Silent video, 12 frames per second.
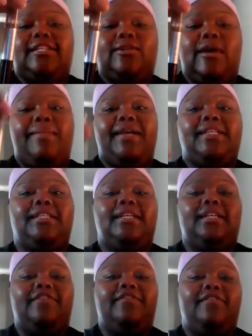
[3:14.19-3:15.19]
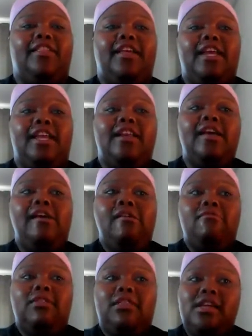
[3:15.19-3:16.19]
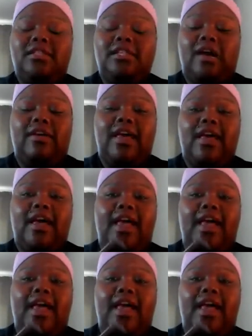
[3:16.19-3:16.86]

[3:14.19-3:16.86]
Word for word: So I basically fill it in with the Italia.